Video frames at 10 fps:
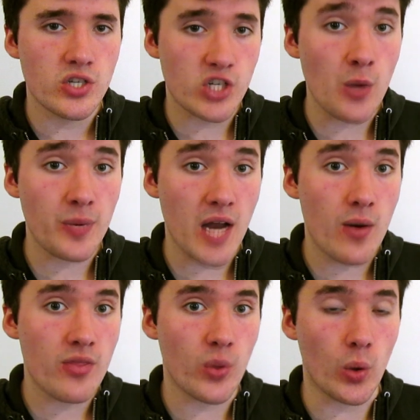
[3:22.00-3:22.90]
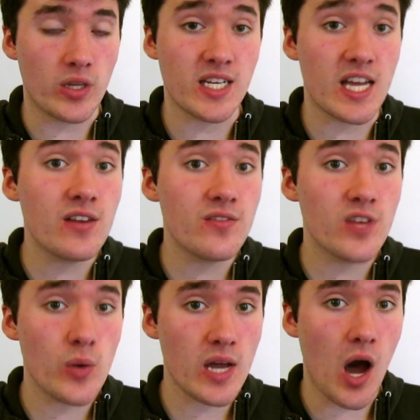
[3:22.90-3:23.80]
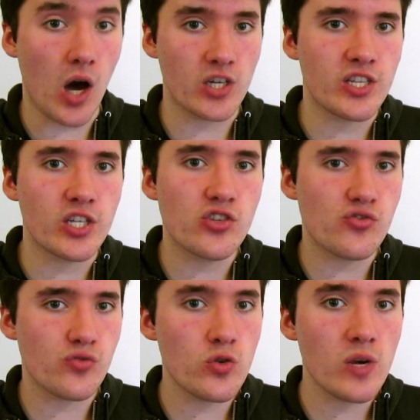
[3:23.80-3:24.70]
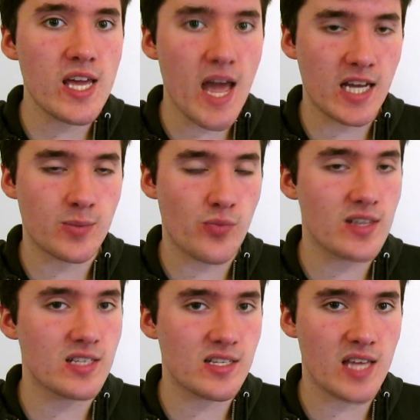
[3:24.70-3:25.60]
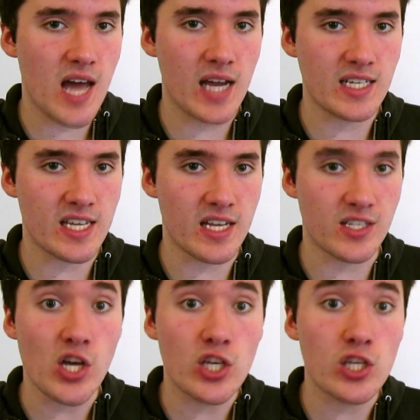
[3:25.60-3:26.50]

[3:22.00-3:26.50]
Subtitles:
Schopenhauer thought that in viewing art that truly expresses the ideas,